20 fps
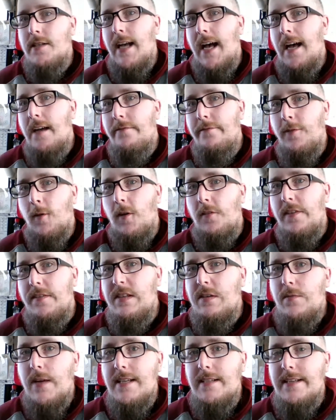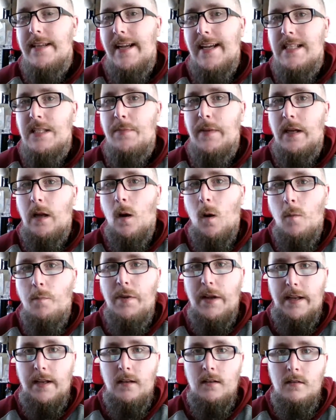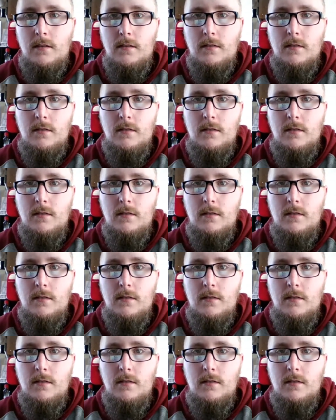time 450 Wrestling has been open.